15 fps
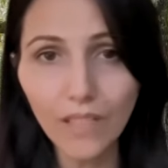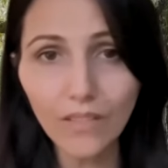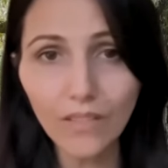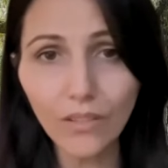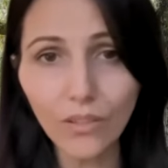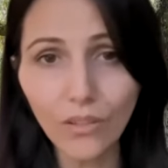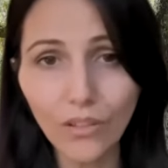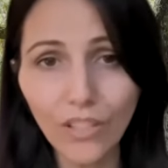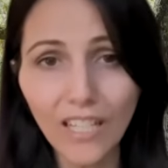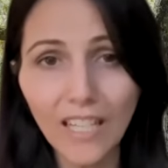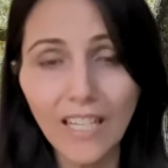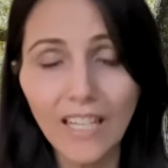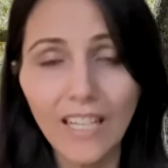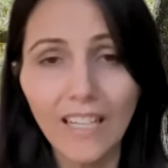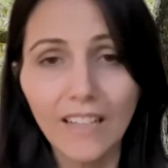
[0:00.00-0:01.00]
So
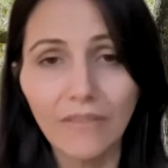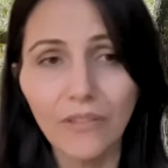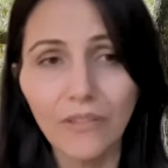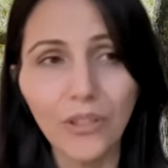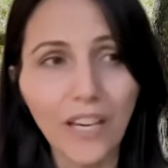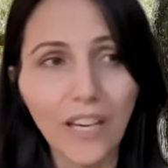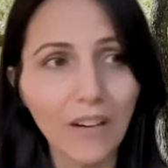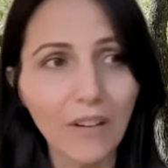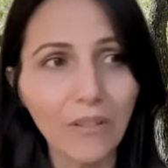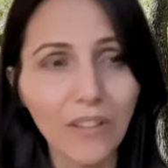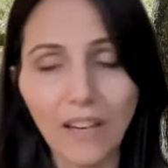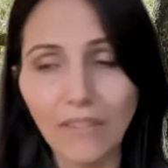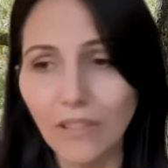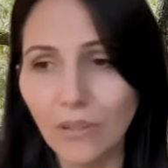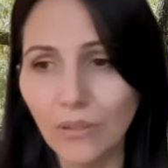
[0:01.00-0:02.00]
for your health,
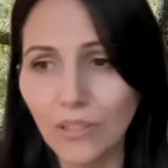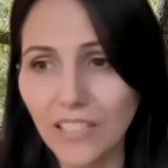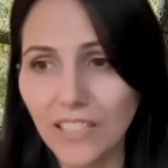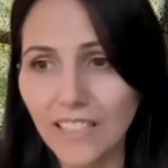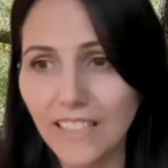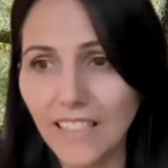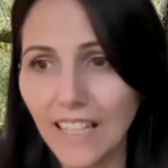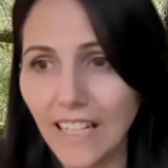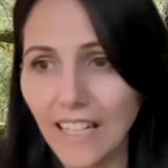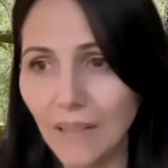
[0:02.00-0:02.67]
have a look at it.